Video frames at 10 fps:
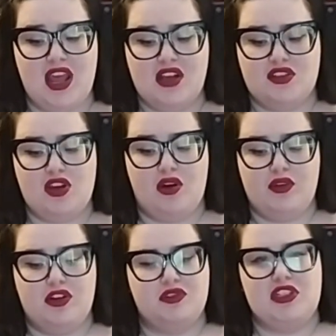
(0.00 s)
So,
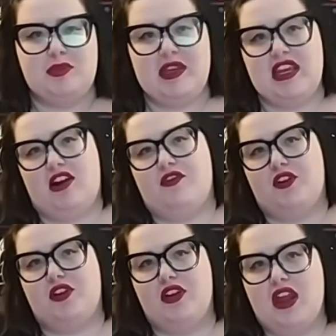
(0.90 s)
just be
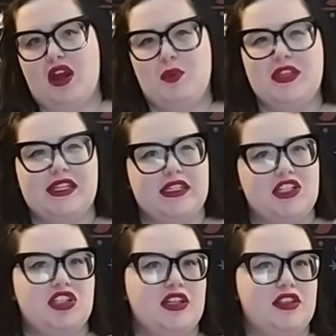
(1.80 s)
careful with
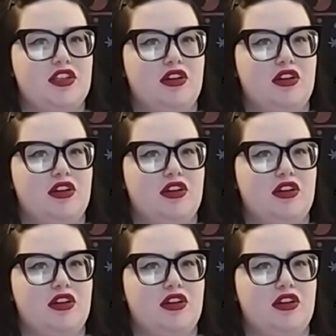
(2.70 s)
addictions.